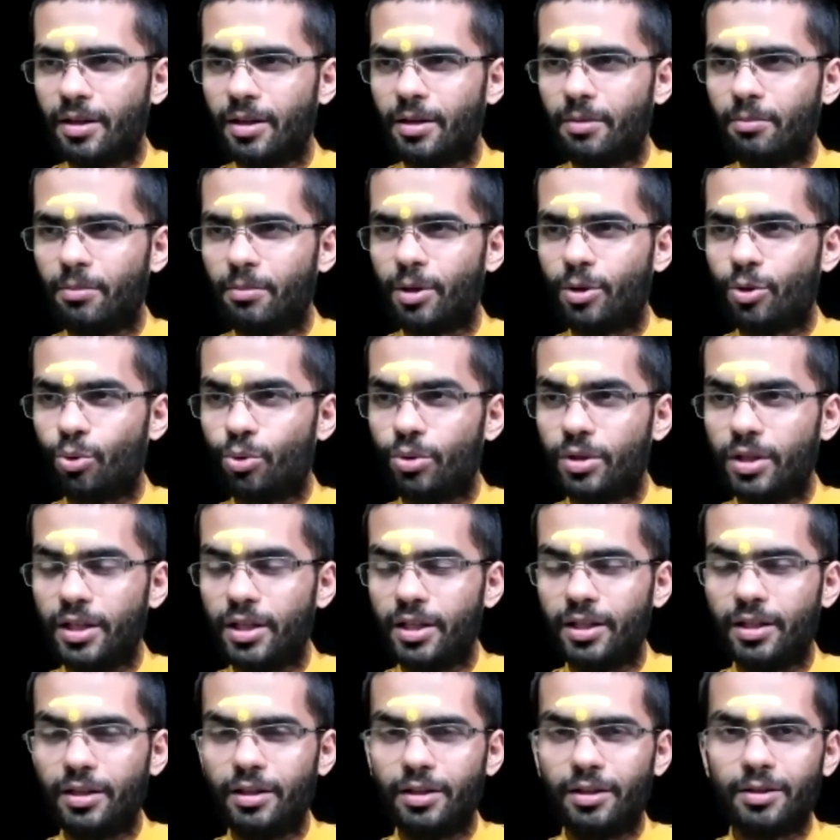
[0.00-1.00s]
But
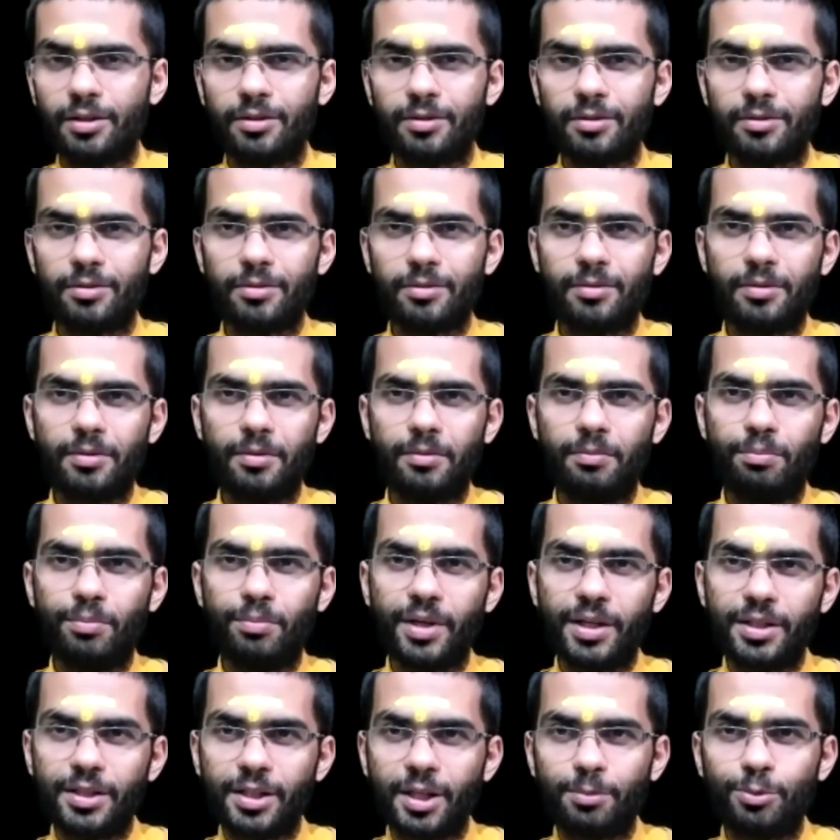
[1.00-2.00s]
only
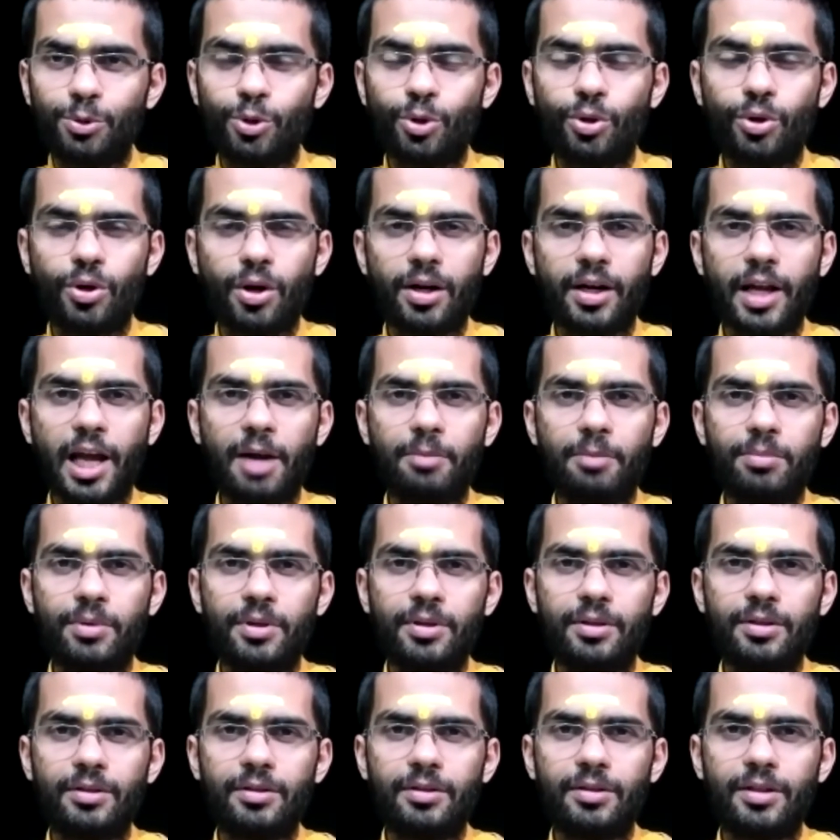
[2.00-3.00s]
mix-up should not
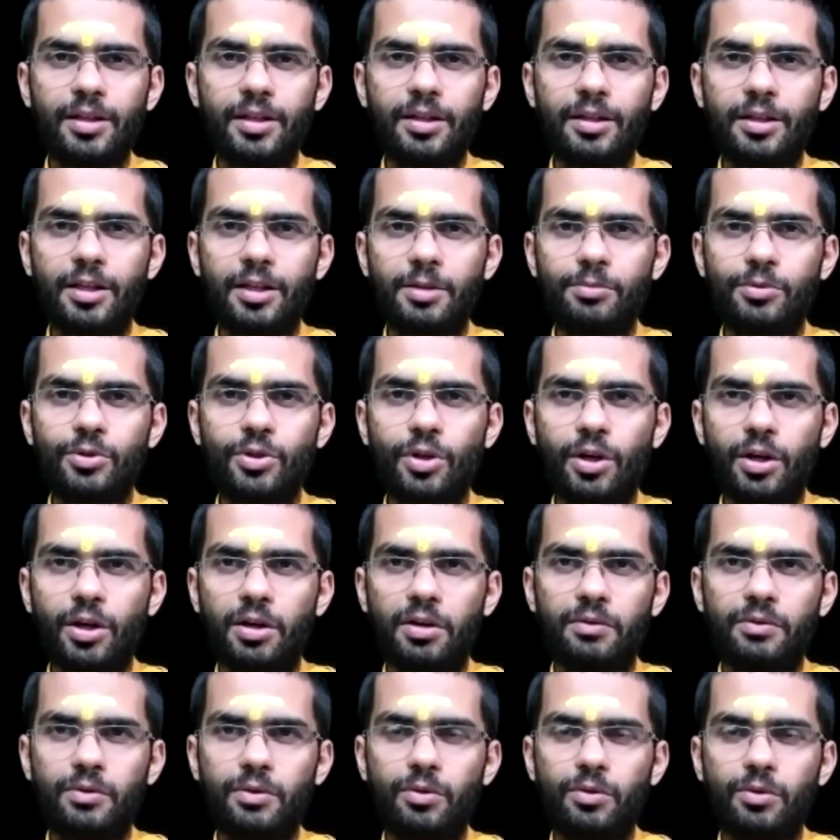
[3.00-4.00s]
happen in terms
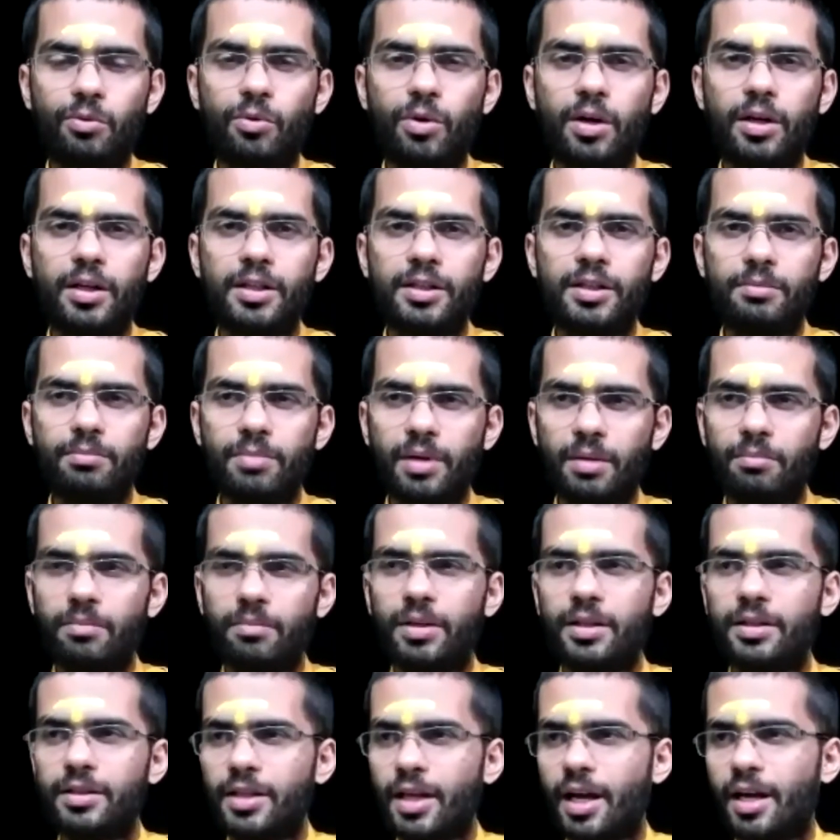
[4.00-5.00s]
of what is
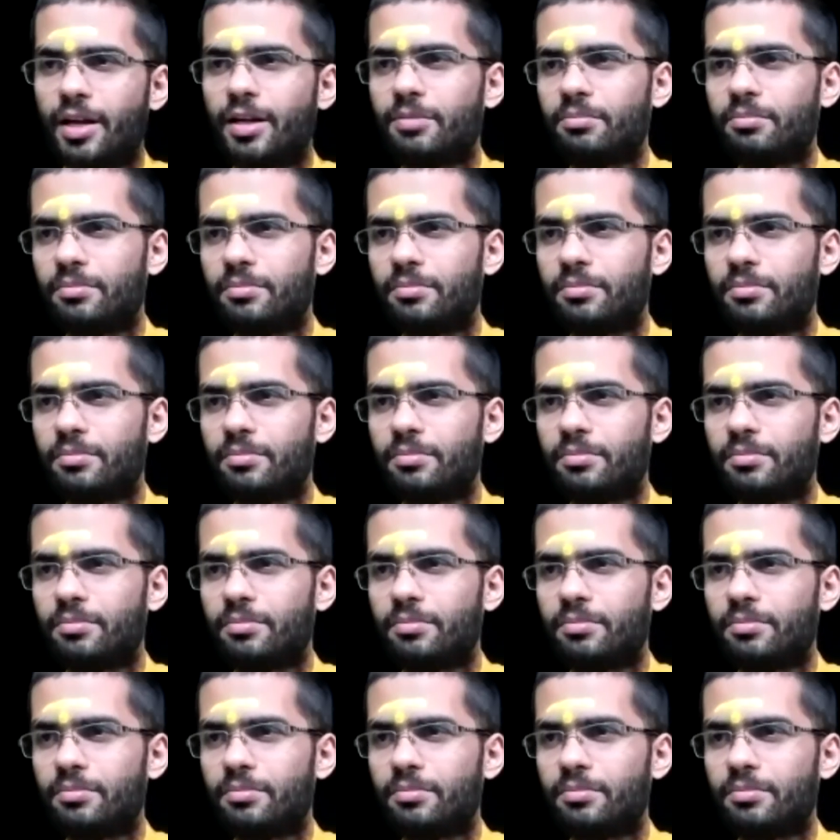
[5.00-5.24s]
Brahma Jnana.